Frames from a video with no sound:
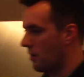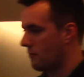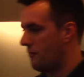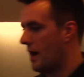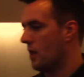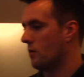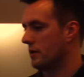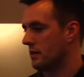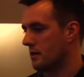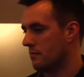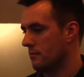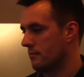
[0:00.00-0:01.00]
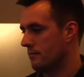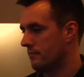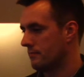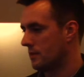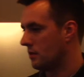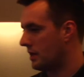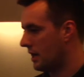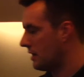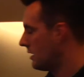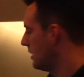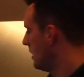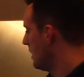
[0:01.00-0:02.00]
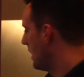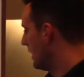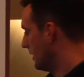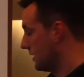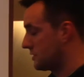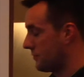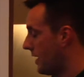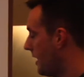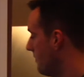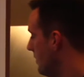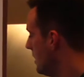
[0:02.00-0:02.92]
are following them, okay? At least 5.